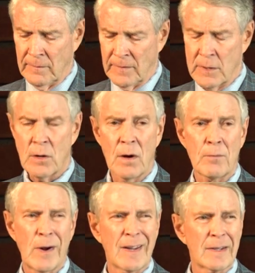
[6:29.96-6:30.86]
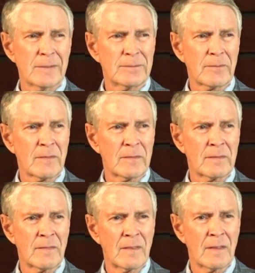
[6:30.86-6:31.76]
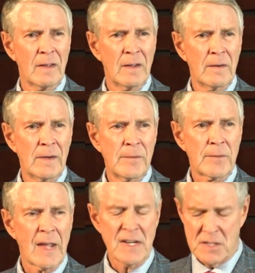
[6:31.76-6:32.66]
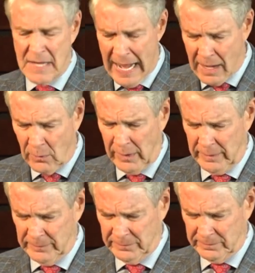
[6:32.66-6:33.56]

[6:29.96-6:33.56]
It's heartbreaking. It's staggering,